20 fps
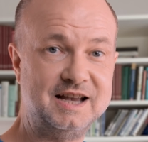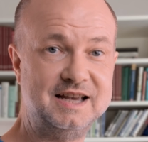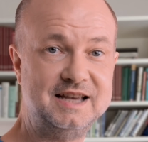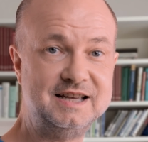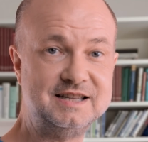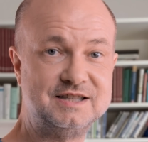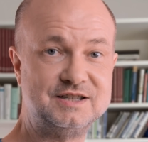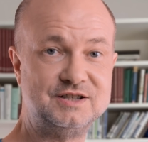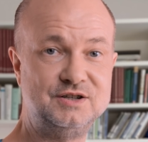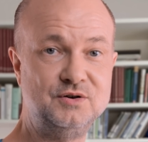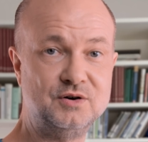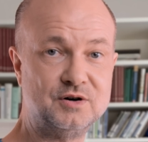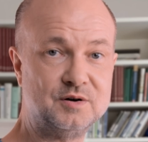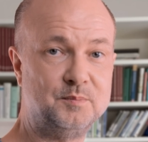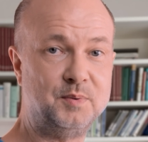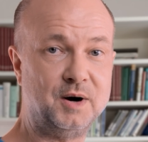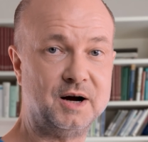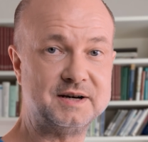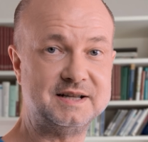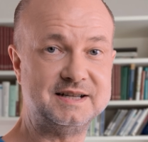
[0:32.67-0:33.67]
it's your
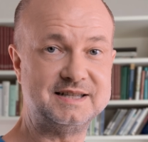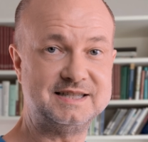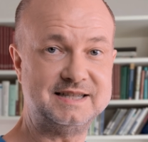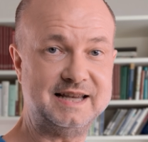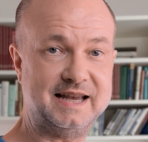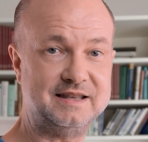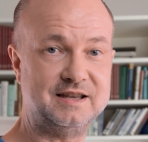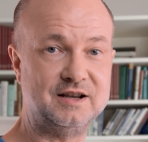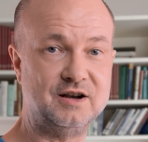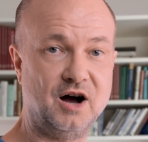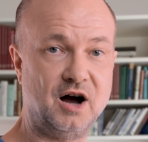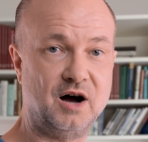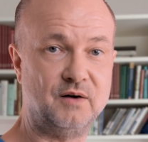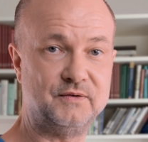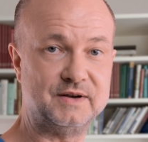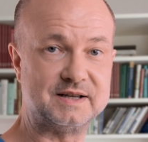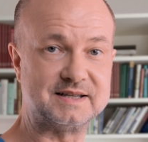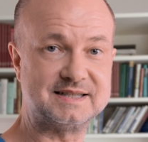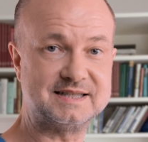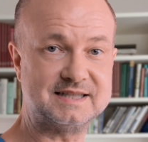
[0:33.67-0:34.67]
body setting
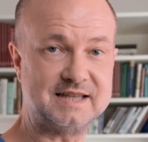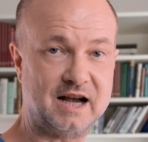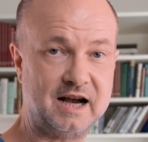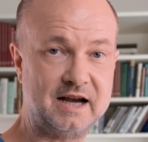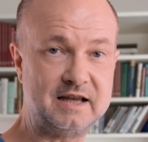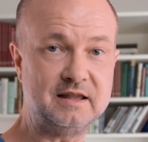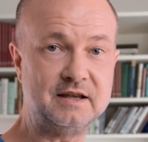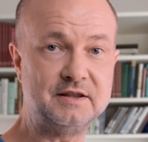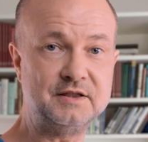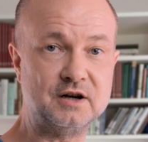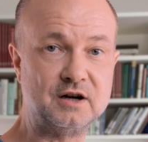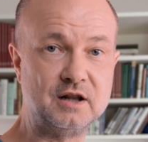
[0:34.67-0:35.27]
off a silent